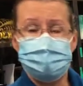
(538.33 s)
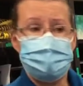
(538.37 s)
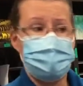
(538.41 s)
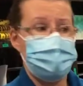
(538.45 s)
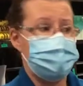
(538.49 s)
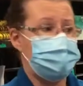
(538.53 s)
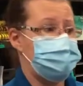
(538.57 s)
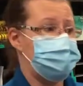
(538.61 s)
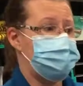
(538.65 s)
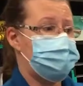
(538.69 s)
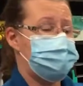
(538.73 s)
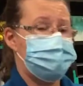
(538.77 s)

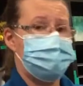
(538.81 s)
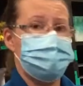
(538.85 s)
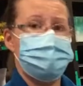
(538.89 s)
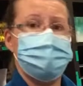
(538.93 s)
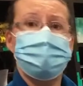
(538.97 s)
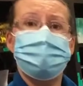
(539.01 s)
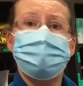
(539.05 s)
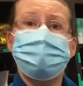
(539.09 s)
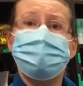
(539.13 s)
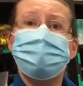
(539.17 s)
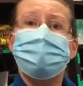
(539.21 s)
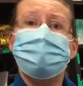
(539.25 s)

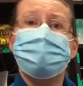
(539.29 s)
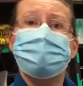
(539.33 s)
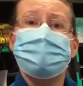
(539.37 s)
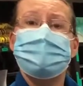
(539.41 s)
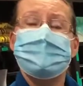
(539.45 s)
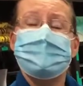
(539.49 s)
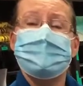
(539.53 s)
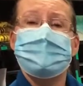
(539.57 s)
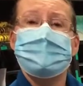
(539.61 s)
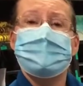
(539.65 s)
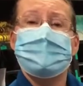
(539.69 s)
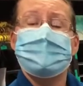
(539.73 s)
into
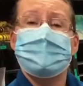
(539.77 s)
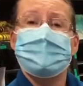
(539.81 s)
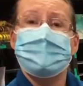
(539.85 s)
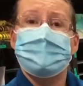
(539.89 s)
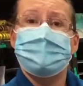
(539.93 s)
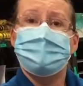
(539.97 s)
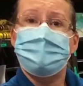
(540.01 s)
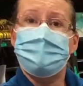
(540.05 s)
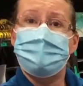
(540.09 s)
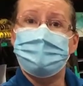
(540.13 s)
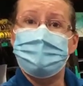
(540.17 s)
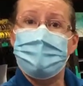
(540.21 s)

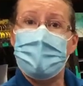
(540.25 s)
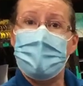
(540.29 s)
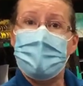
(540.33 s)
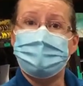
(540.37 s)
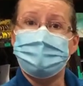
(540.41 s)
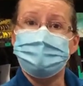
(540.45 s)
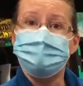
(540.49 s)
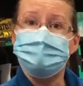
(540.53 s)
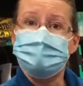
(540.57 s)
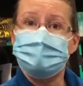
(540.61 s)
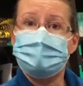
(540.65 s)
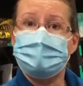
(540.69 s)
the
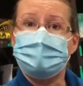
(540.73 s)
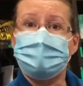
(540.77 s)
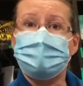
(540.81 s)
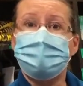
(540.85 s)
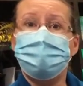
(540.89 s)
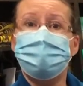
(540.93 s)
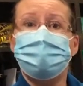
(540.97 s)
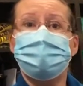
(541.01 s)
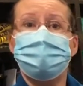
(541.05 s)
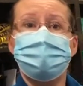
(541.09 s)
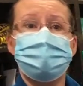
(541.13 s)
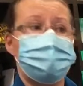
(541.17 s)
mount that
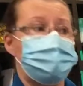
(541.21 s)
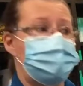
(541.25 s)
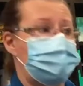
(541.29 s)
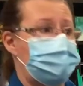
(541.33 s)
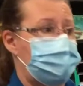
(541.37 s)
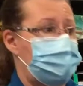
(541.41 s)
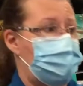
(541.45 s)
currently